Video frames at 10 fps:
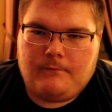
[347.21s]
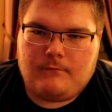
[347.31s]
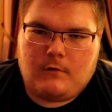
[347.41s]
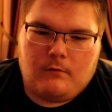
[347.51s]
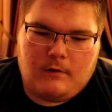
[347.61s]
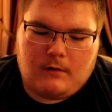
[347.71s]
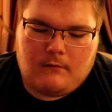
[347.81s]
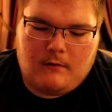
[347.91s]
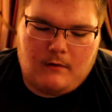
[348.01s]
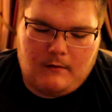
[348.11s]
going
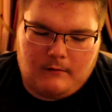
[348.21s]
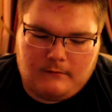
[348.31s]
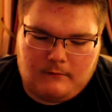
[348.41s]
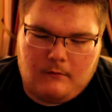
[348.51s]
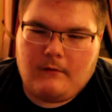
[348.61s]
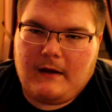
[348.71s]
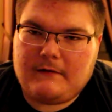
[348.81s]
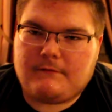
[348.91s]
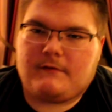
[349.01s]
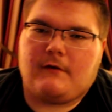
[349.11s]
across and all that
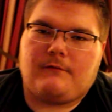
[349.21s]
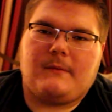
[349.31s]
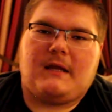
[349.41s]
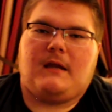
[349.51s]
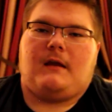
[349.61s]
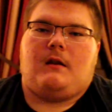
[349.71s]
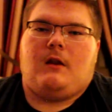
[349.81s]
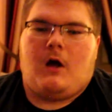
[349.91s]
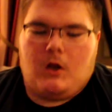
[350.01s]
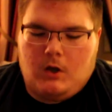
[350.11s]
different stuff and making it a
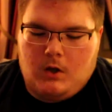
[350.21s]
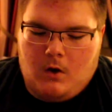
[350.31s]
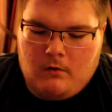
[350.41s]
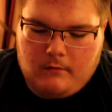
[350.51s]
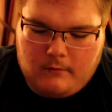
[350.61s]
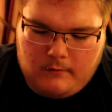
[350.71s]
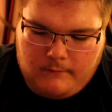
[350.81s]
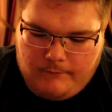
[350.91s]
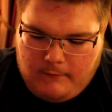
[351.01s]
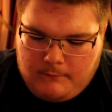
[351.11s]
lot longer
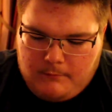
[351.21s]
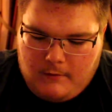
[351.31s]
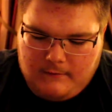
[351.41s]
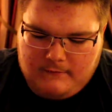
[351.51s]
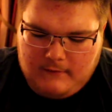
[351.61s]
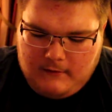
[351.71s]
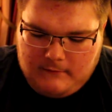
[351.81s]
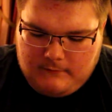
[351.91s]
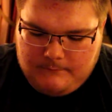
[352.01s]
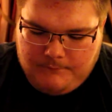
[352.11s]
of a
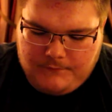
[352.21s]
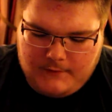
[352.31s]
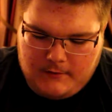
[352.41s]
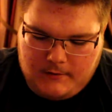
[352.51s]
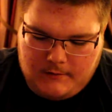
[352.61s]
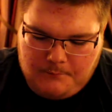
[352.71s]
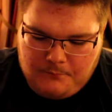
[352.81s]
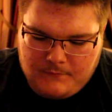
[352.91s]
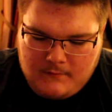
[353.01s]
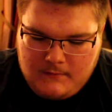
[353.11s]
process.
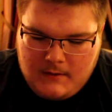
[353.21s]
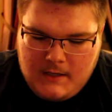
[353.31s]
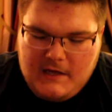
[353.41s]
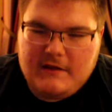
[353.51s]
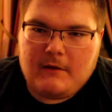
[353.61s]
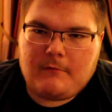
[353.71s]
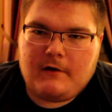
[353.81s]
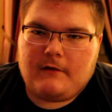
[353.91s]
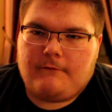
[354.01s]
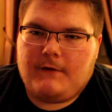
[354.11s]
They
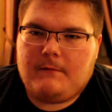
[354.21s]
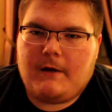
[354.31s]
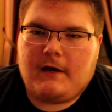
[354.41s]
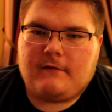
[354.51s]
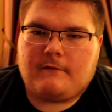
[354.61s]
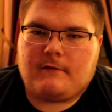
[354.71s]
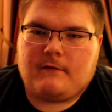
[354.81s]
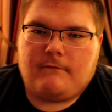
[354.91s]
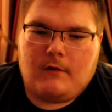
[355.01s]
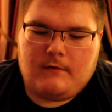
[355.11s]
upgraded the feedback that this
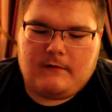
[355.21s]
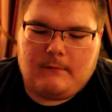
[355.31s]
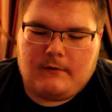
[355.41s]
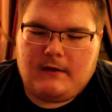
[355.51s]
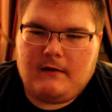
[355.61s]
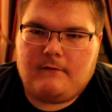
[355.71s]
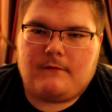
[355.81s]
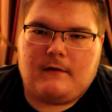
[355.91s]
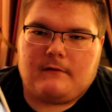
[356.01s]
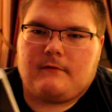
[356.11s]
phone is able to give.
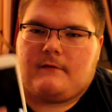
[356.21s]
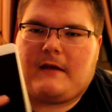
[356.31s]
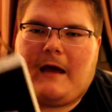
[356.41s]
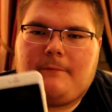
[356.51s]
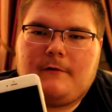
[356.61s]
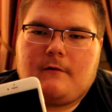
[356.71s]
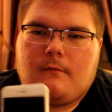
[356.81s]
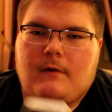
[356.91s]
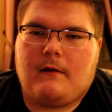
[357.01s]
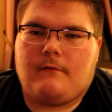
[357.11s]
It's taptic
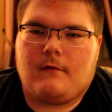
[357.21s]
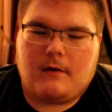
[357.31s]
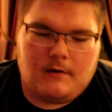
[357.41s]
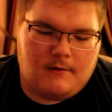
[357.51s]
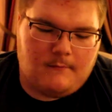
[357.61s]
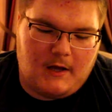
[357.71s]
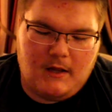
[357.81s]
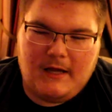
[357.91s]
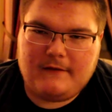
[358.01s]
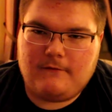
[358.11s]
or whatever. I
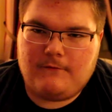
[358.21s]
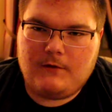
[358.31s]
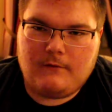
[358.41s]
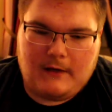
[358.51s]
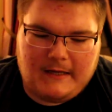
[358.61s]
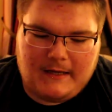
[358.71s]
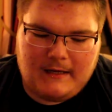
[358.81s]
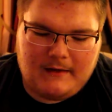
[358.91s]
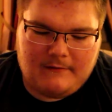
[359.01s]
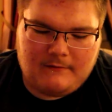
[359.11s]
like the feel that it
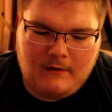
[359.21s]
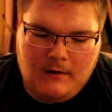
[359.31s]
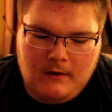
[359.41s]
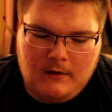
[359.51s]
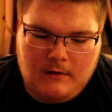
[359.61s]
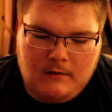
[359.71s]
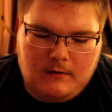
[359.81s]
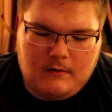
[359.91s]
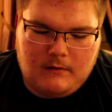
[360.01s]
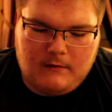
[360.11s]
has,
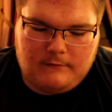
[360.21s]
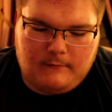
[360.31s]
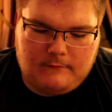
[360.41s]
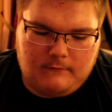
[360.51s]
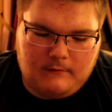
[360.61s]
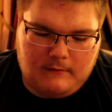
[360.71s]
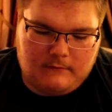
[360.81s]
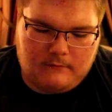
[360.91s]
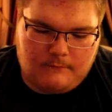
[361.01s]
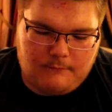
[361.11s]
especially
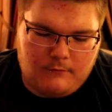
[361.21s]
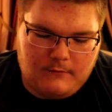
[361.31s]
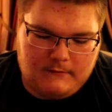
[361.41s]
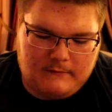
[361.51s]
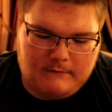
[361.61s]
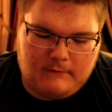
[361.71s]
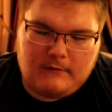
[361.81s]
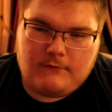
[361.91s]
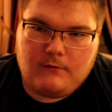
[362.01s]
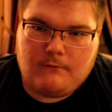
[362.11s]
at certain points. It
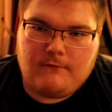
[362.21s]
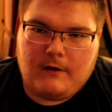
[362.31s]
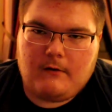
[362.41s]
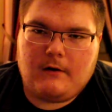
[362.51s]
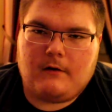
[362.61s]
does feel very